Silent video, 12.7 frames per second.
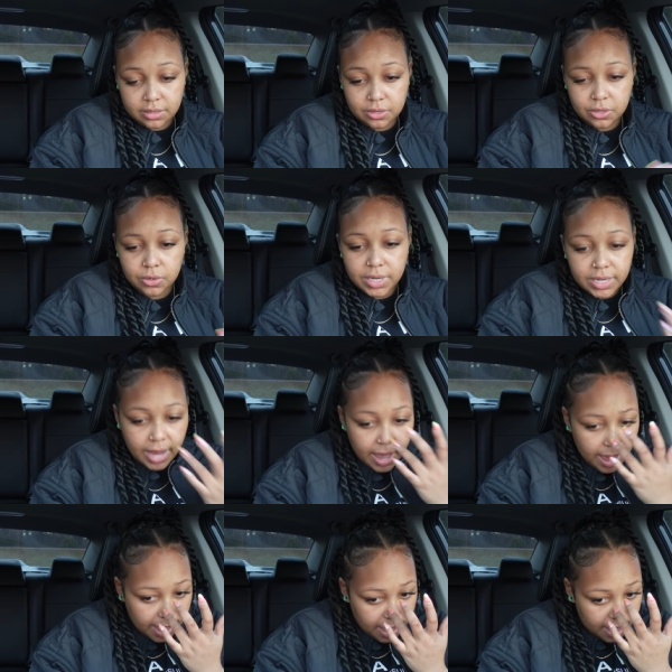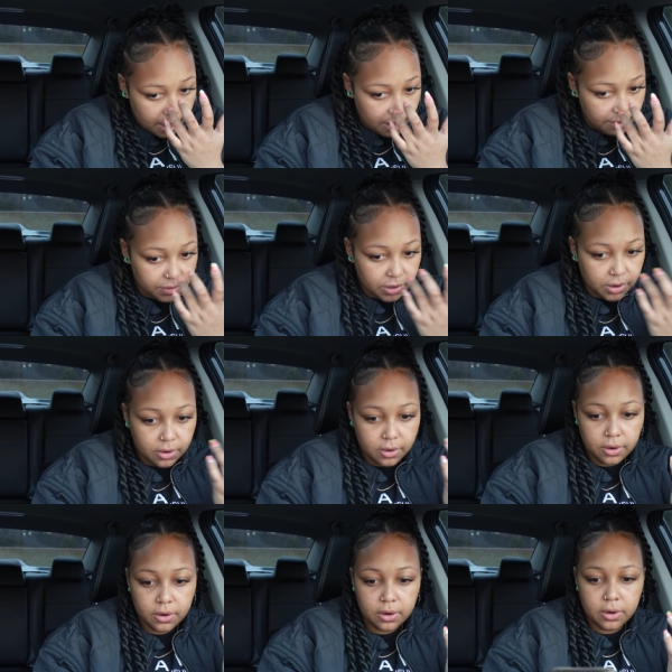You can have
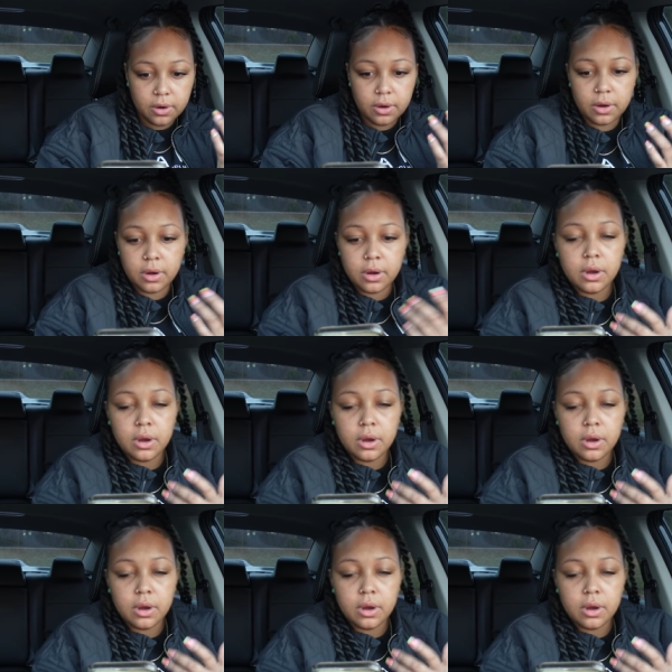your